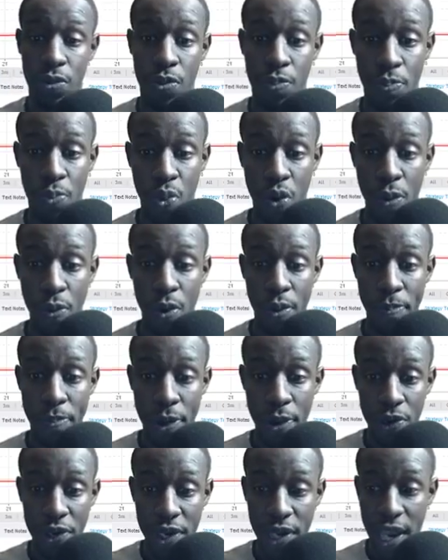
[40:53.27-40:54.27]
we're
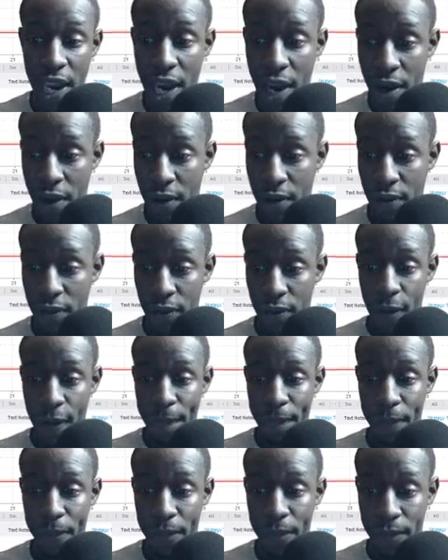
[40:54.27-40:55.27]
building here
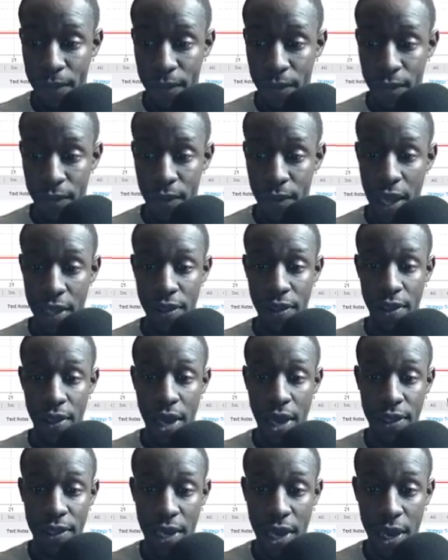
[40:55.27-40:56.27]
at
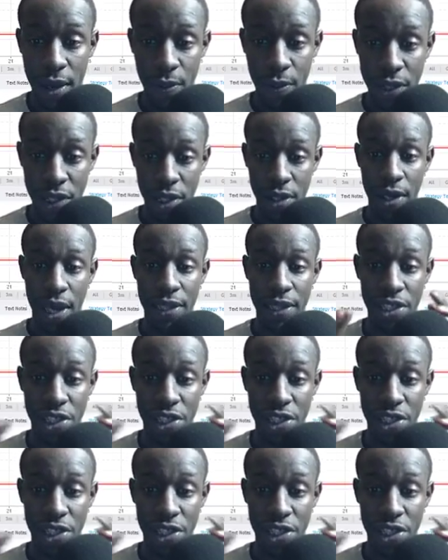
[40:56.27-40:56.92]
the